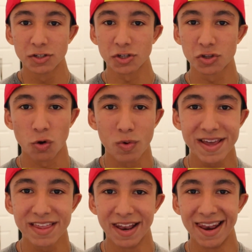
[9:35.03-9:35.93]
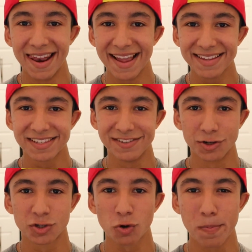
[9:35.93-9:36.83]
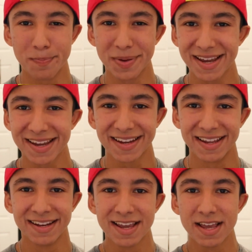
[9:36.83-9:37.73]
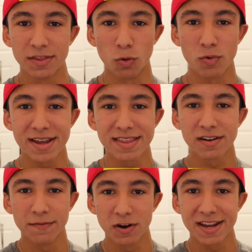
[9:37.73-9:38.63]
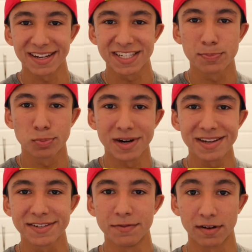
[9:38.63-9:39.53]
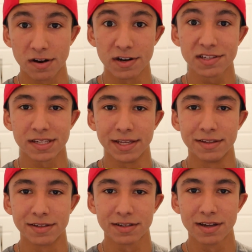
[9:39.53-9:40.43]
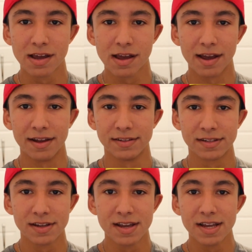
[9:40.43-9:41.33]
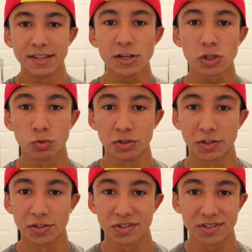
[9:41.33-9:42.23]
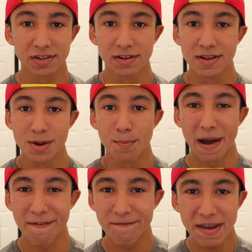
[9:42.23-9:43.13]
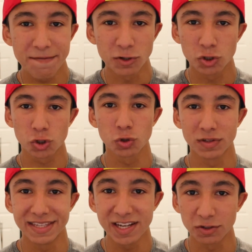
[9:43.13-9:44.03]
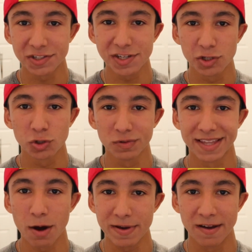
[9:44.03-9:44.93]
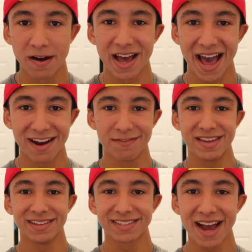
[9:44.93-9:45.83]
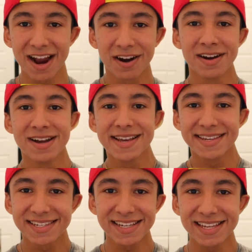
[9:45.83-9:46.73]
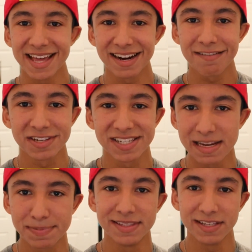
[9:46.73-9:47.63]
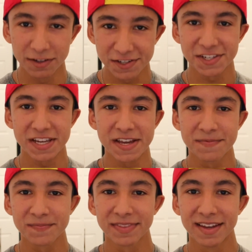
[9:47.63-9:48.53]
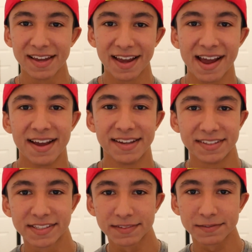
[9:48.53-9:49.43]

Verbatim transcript: just the way the lenses are so big and the way they're very expressive in cutscenes. And this was just my favorite D L C suit that we got out of the entire City That Never Sleeps D L C. And